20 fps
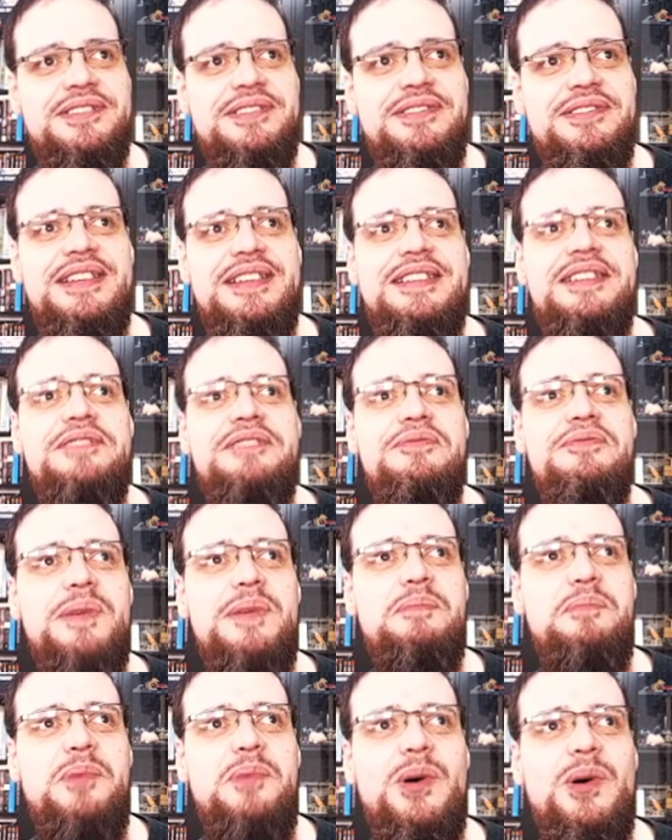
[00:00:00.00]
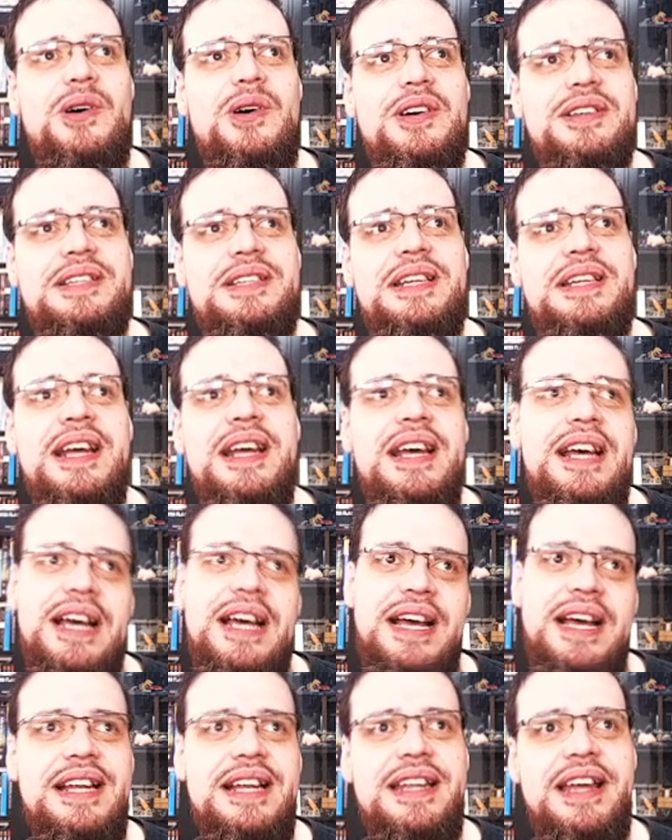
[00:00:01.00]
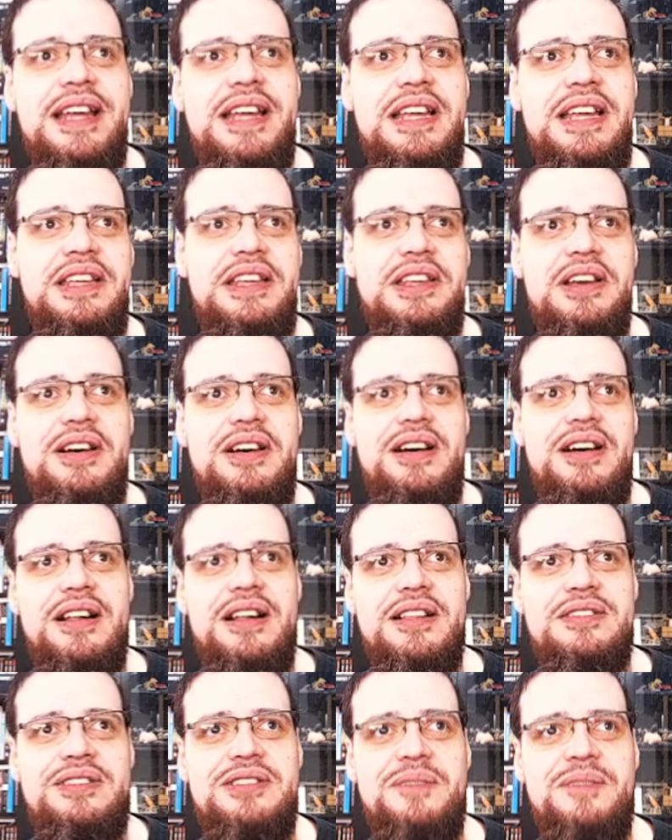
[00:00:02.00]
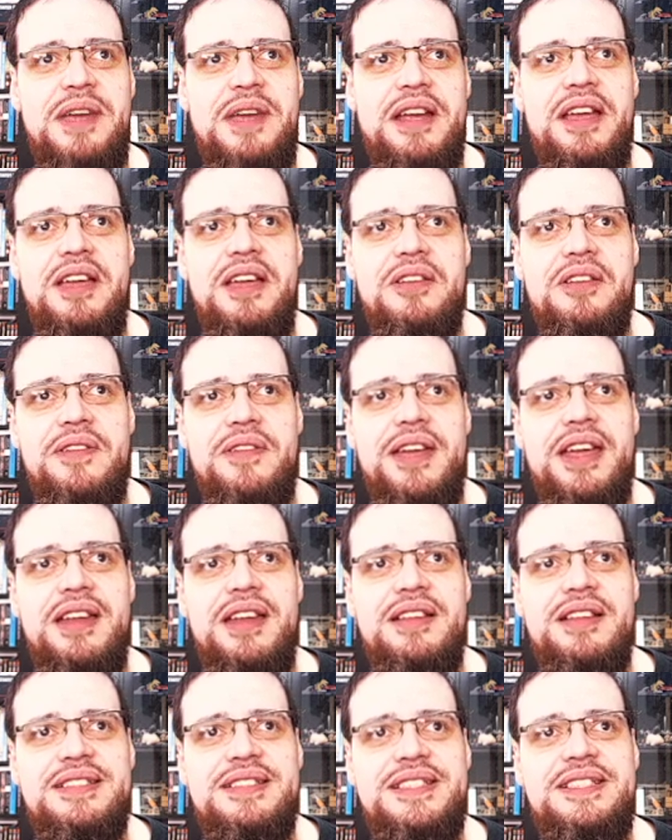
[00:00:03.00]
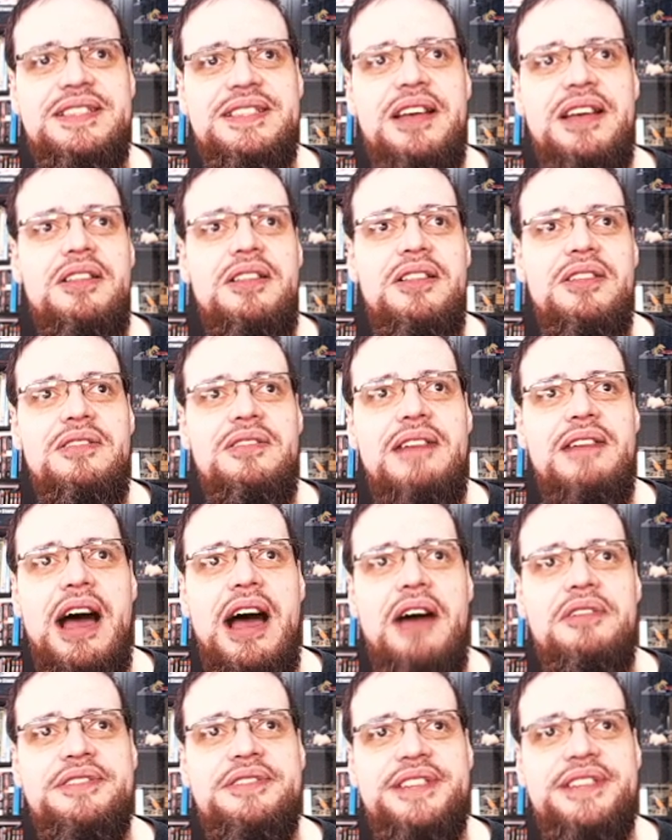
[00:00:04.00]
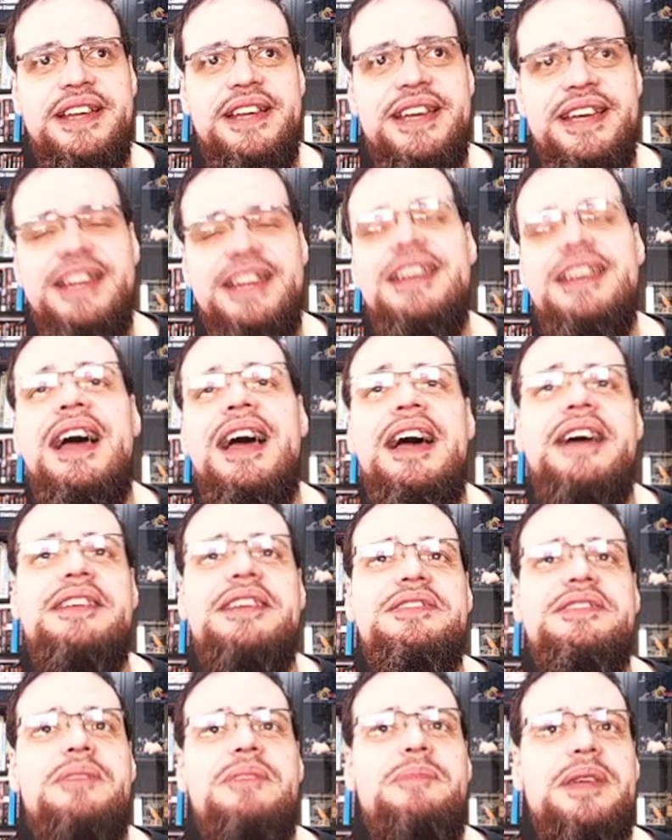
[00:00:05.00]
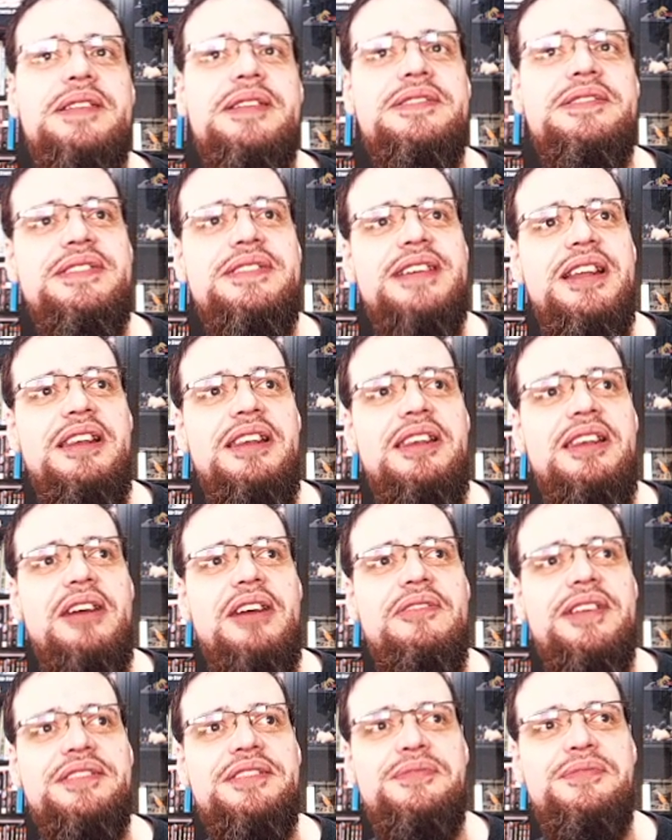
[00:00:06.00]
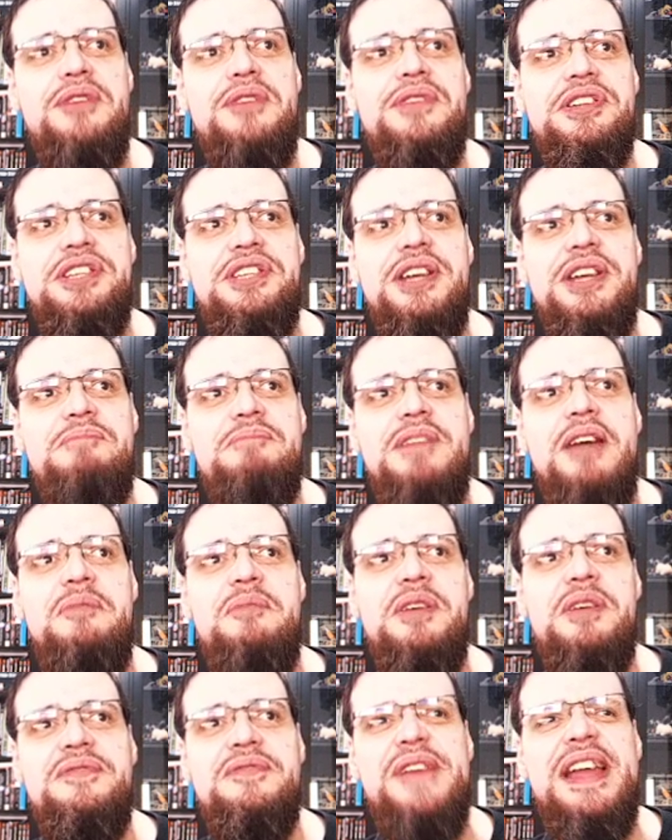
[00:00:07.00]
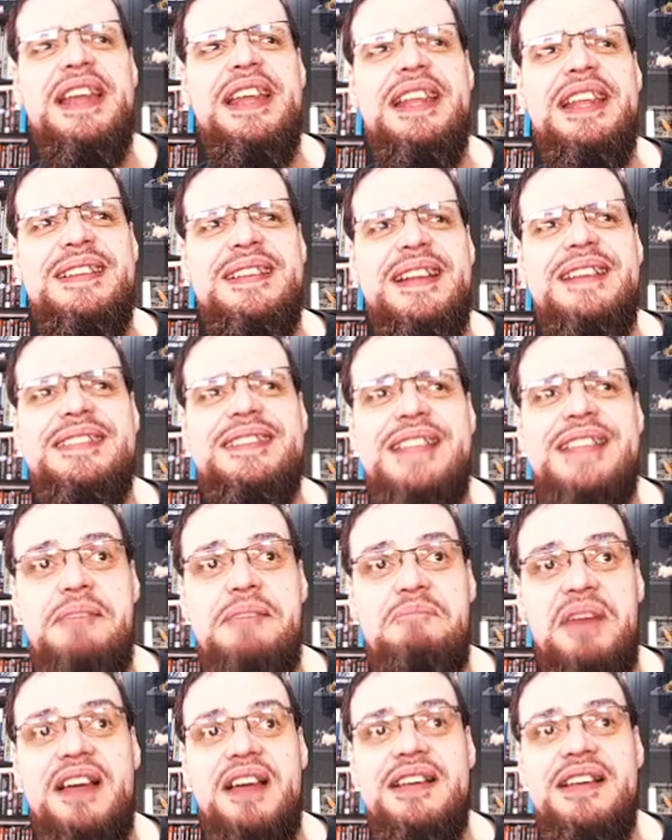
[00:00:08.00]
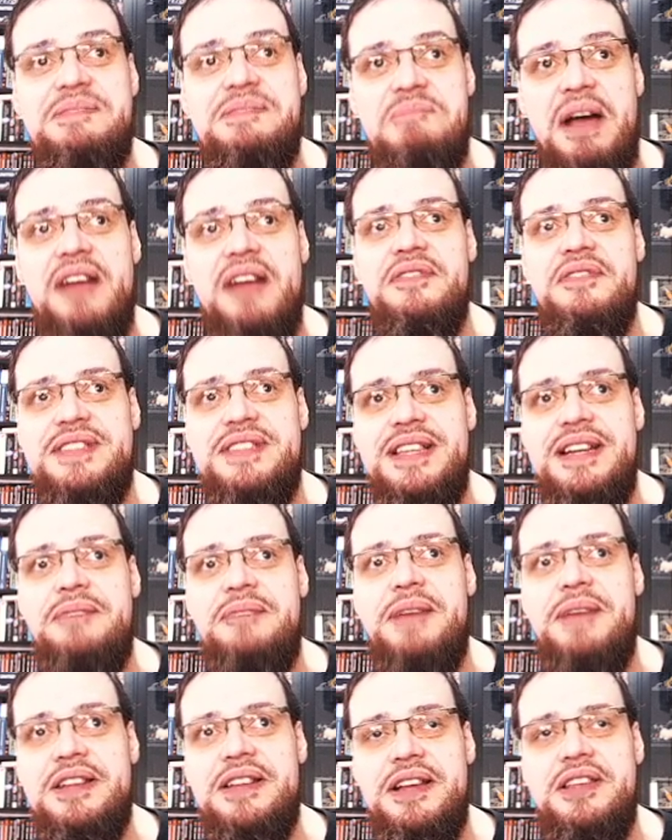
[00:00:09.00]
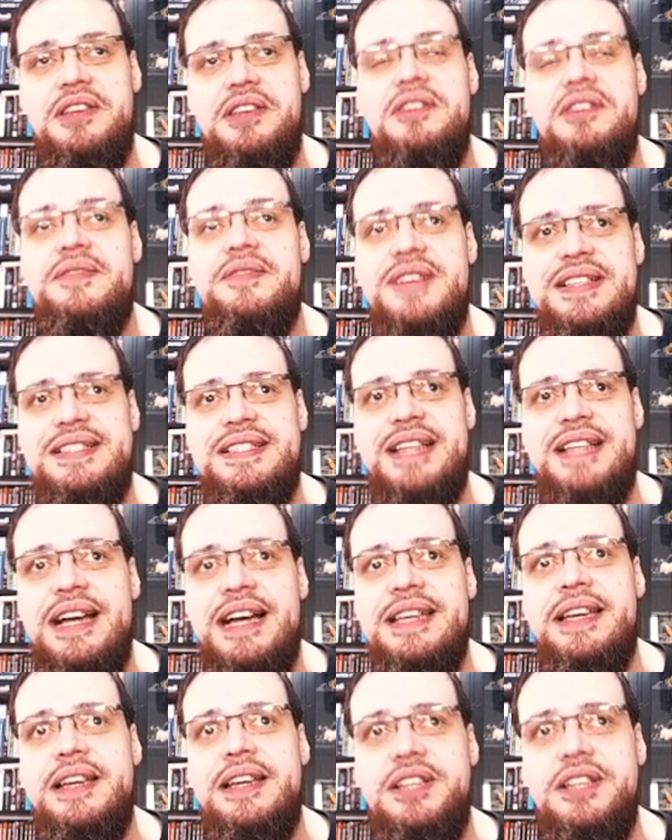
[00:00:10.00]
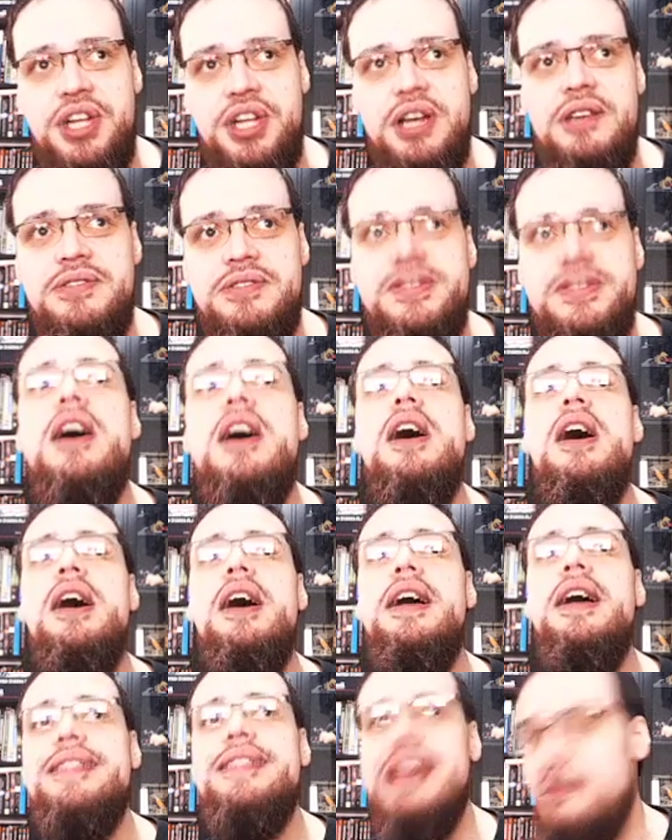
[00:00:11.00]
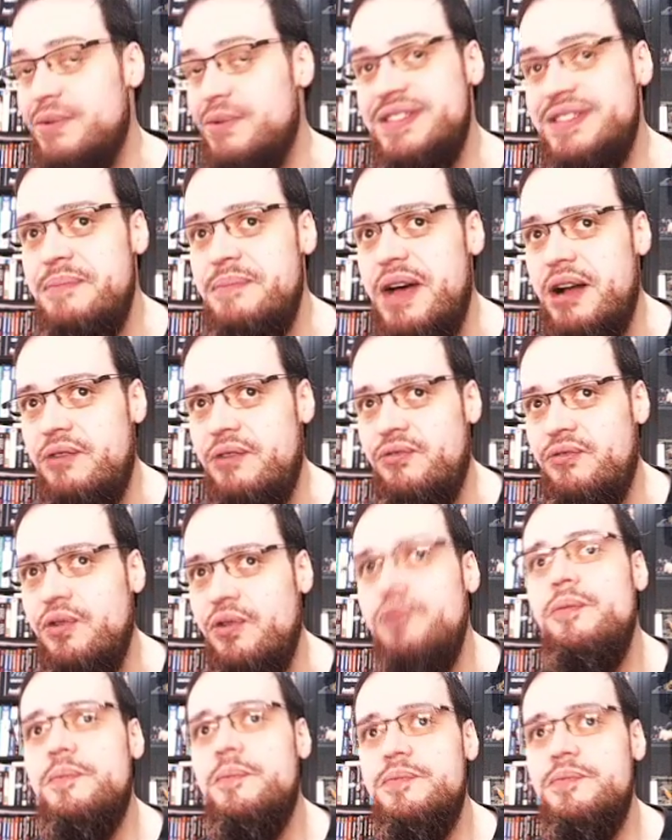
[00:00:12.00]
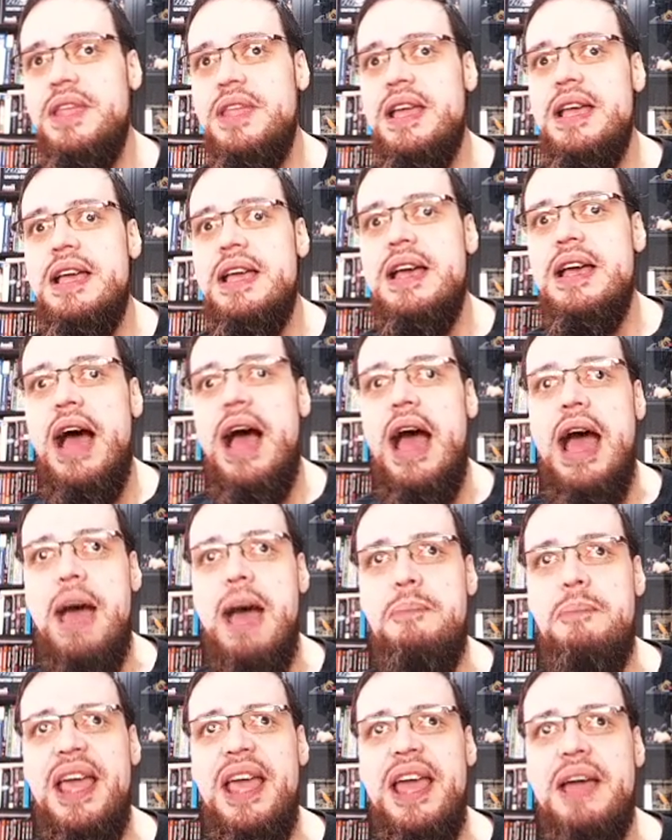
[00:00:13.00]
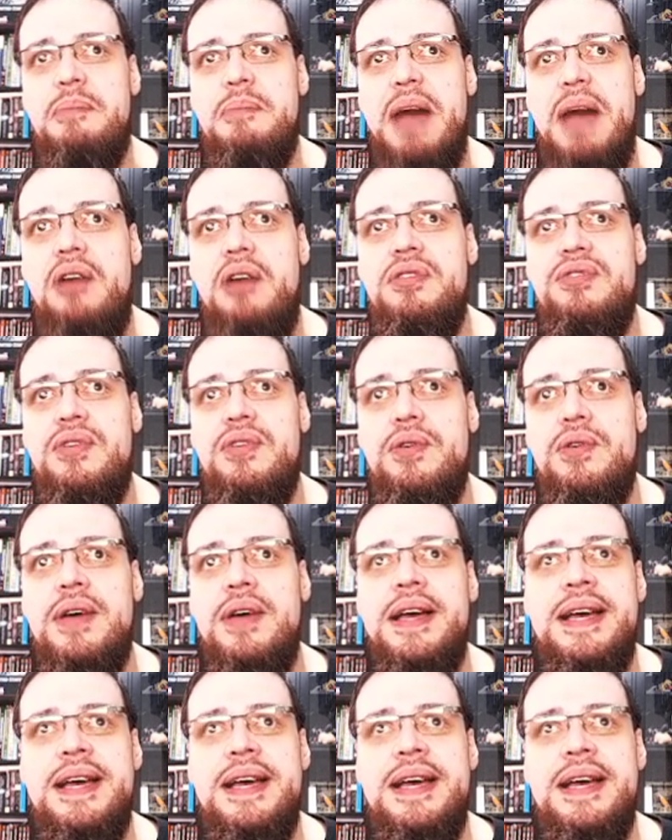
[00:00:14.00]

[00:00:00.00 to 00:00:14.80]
to the new report, the young superheroine solo outing has opened to the lowest viewership number of any Disney Plus Marvel Cinematic Universe tie-in shows. That was a mouthful. A big mouthful.